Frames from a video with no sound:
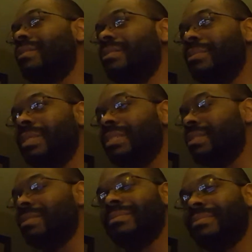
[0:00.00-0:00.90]
I
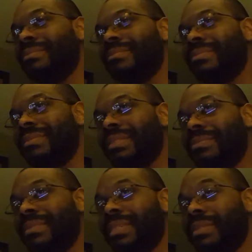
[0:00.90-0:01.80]
mean,
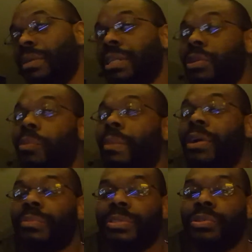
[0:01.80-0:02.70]
I know
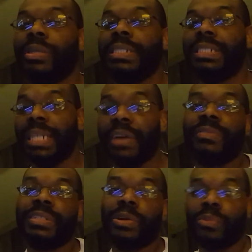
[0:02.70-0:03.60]
Michael B. Jordan
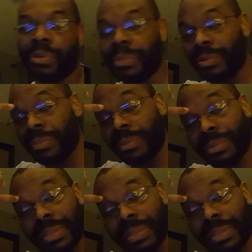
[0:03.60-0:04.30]
definitely don't want to be remembered,